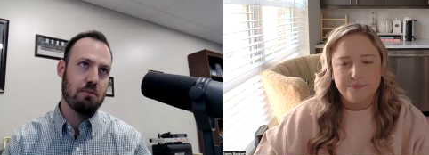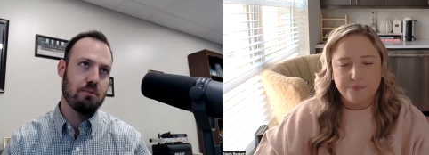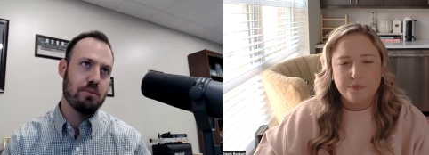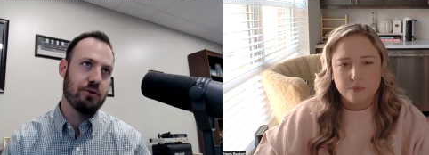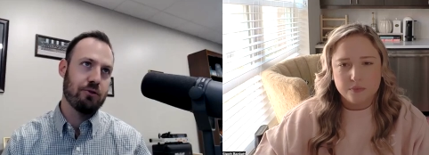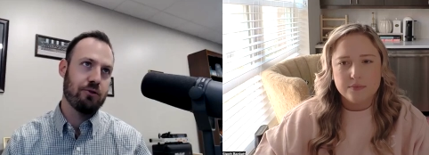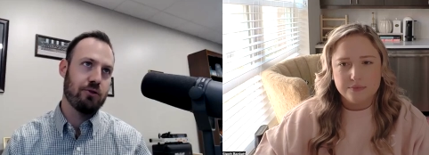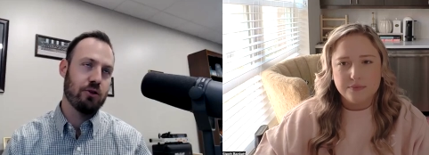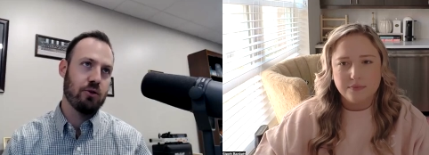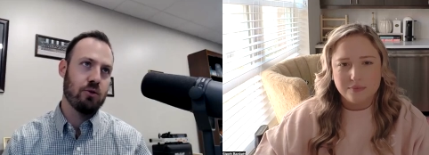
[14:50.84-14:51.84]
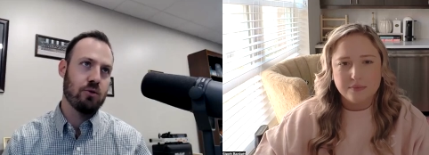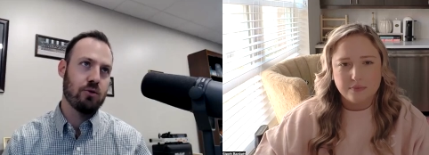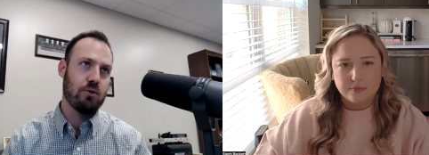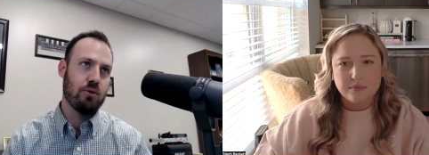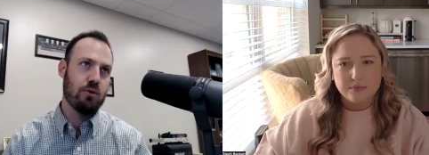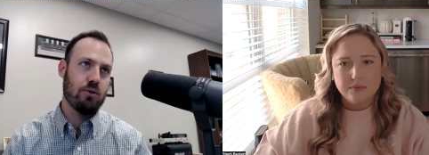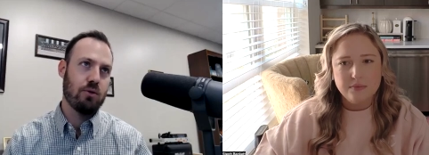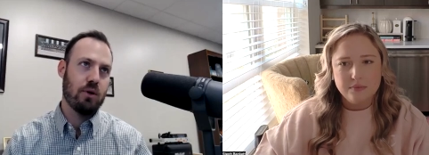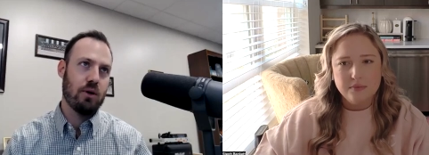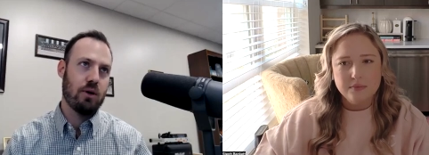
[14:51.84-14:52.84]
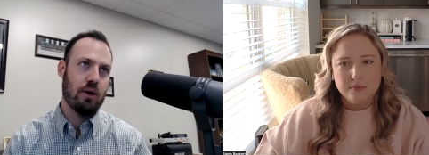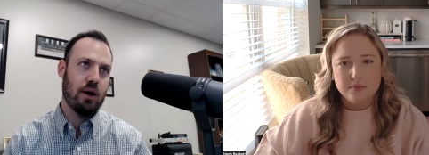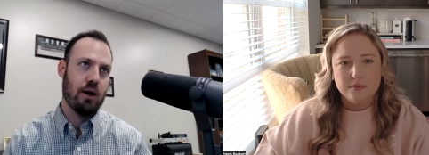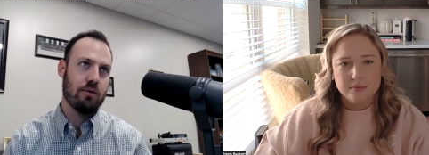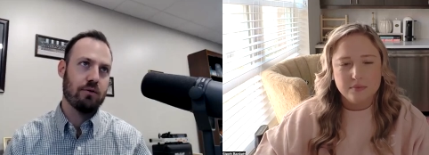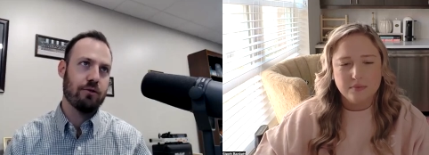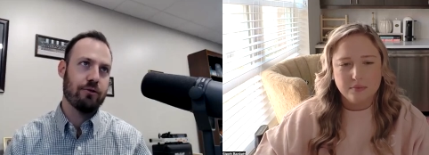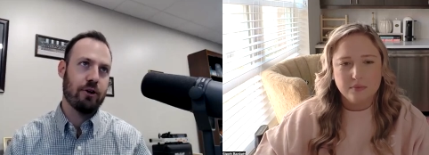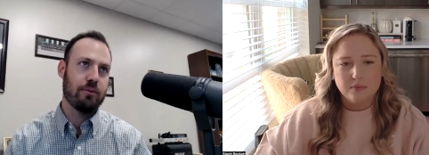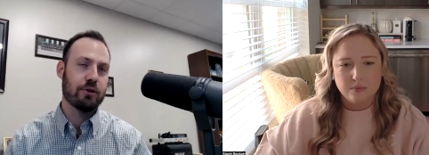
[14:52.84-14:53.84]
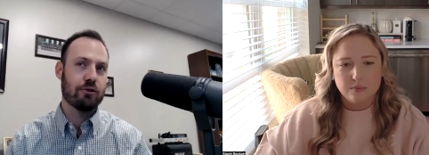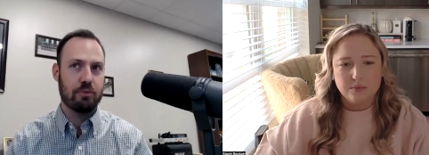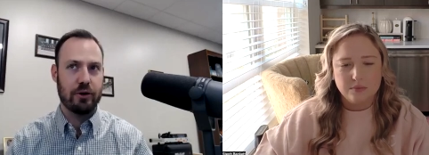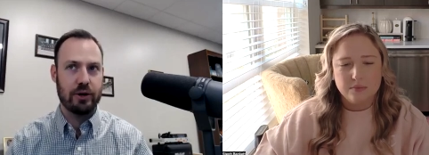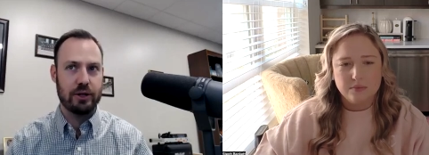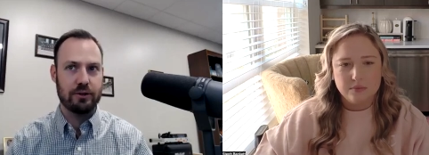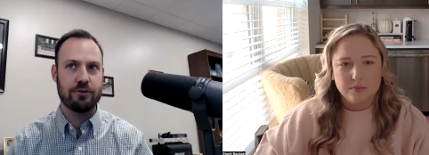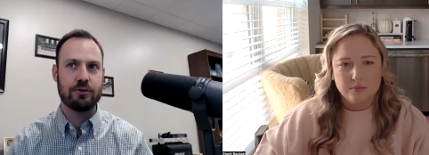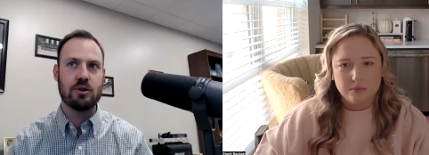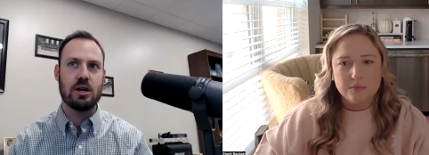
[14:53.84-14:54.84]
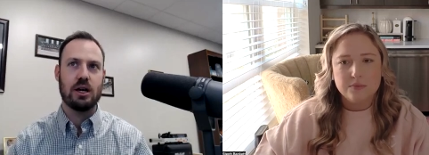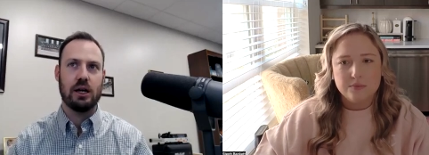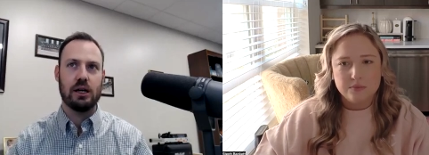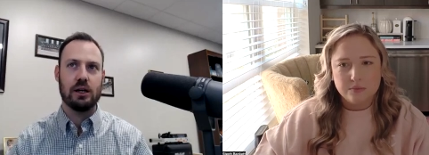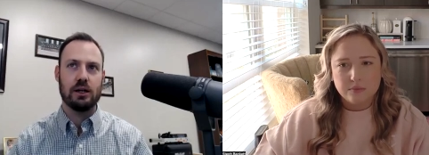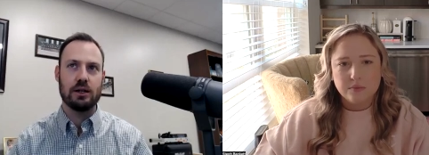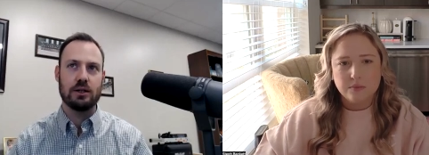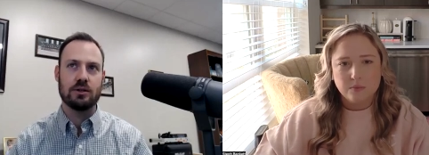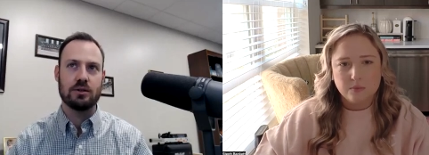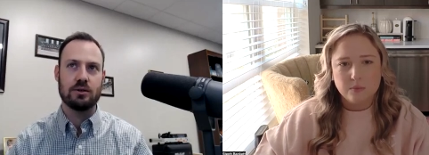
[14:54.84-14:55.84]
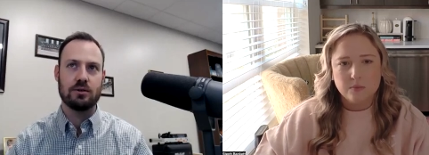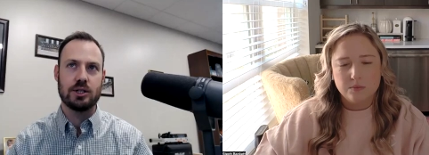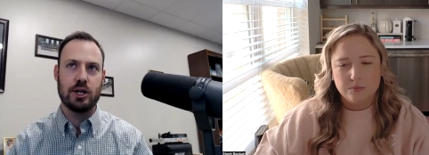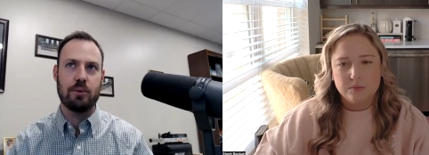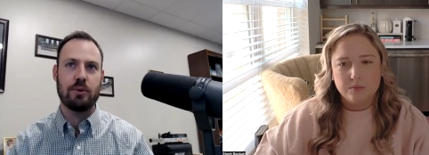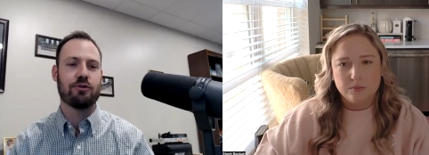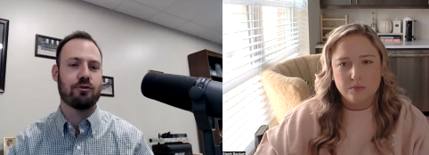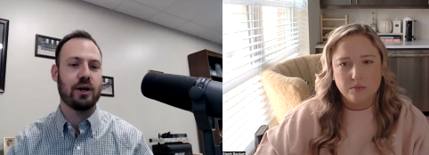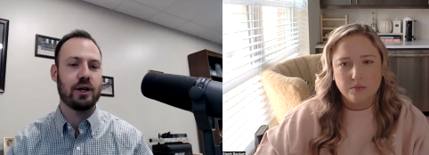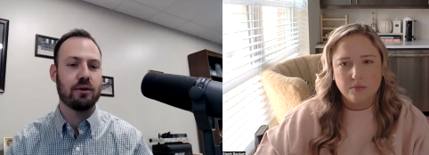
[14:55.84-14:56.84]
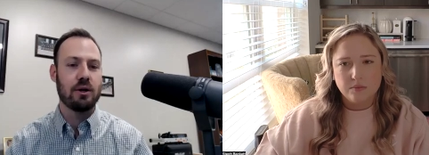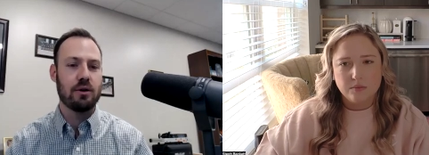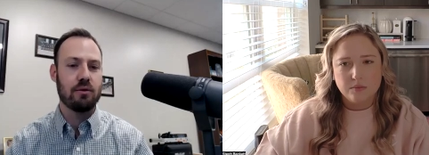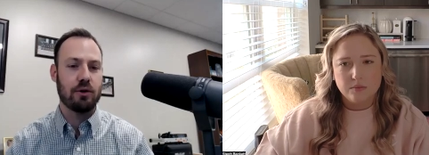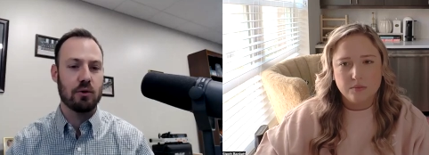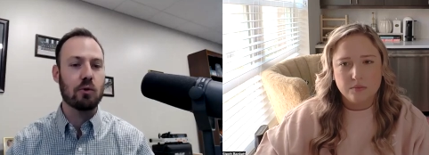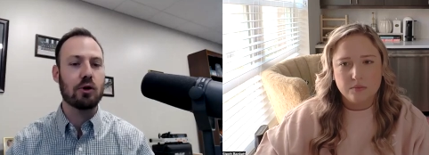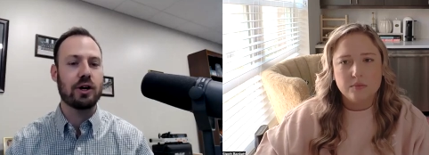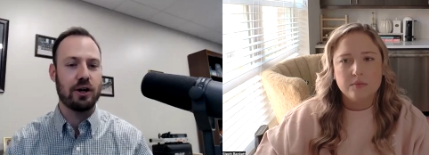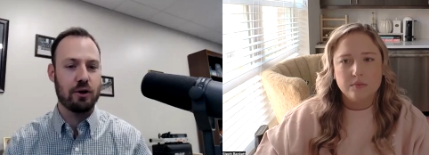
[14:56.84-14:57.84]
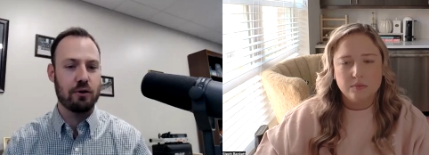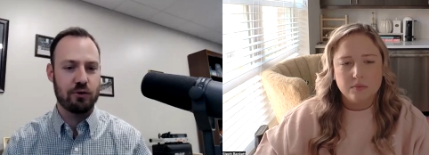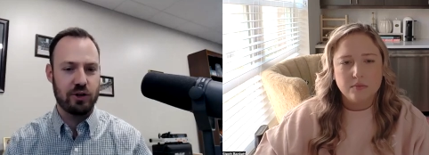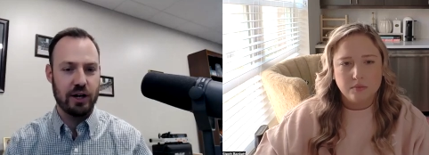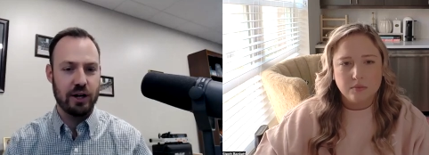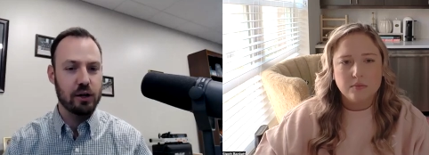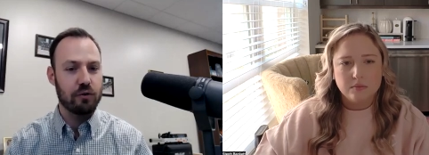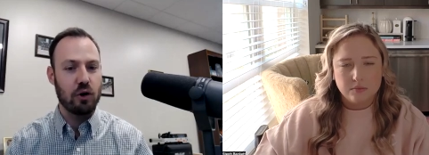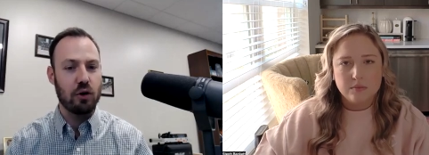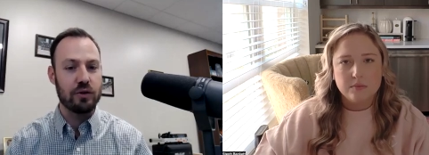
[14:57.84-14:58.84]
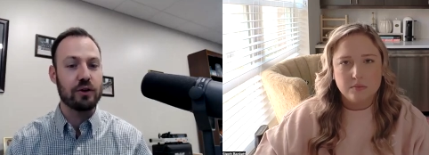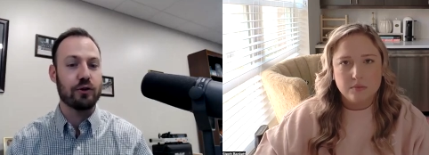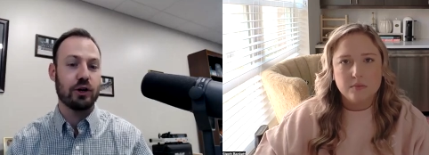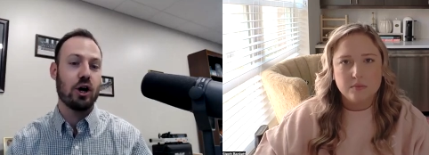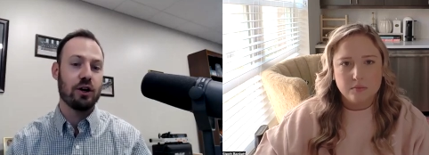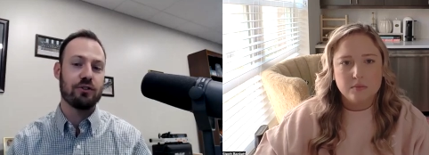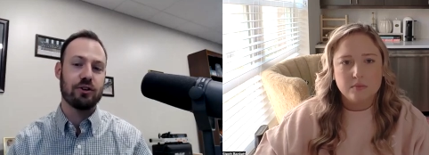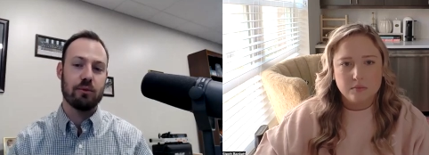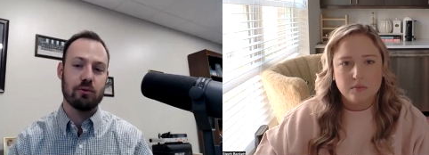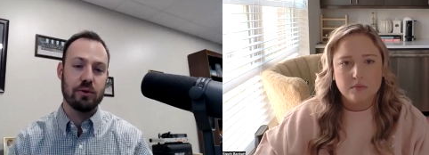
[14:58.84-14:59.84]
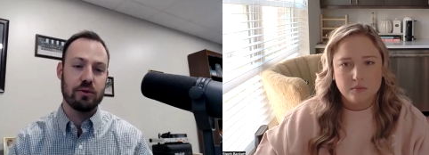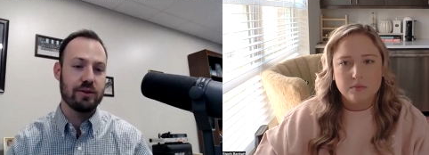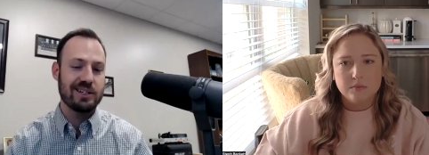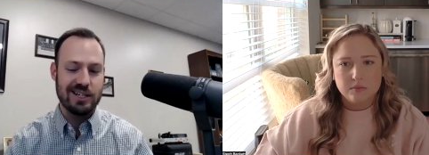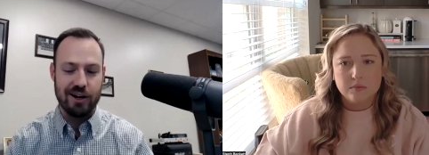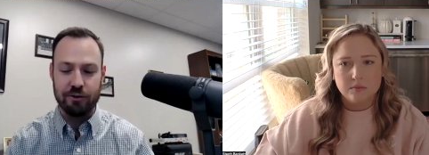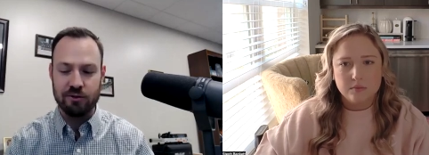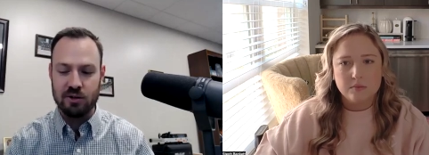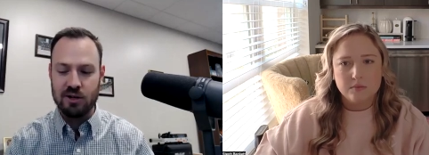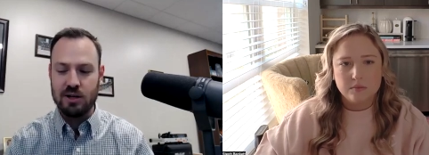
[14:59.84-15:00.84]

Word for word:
Speaker 1: but still have the same experience and demonstrate their working understanding of all the different concepts within the test.